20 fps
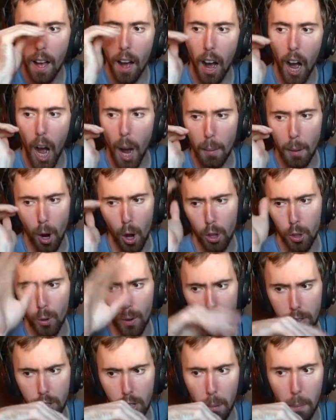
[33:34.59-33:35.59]
All the
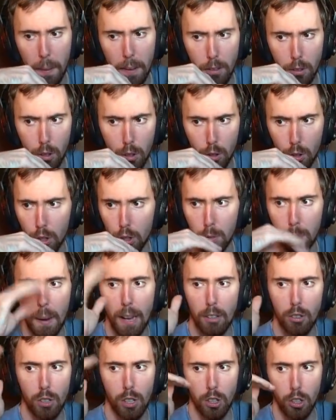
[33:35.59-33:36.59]
rest of the pieces are just
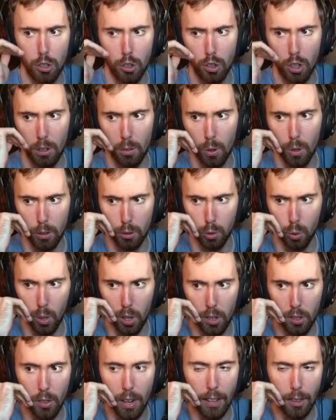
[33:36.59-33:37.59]
basically just general
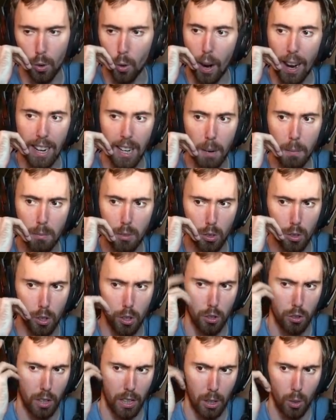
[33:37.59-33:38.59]
assorted leather items that are
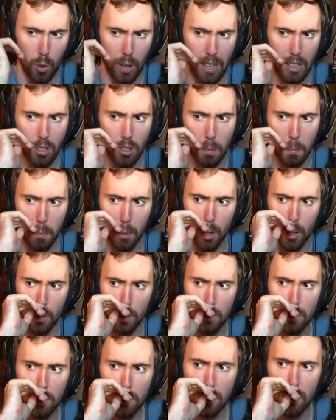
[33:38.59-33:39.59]
just like greens and
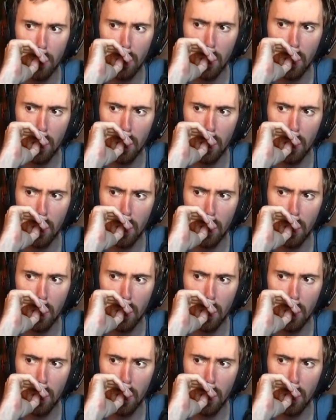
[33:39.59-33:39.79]
blues.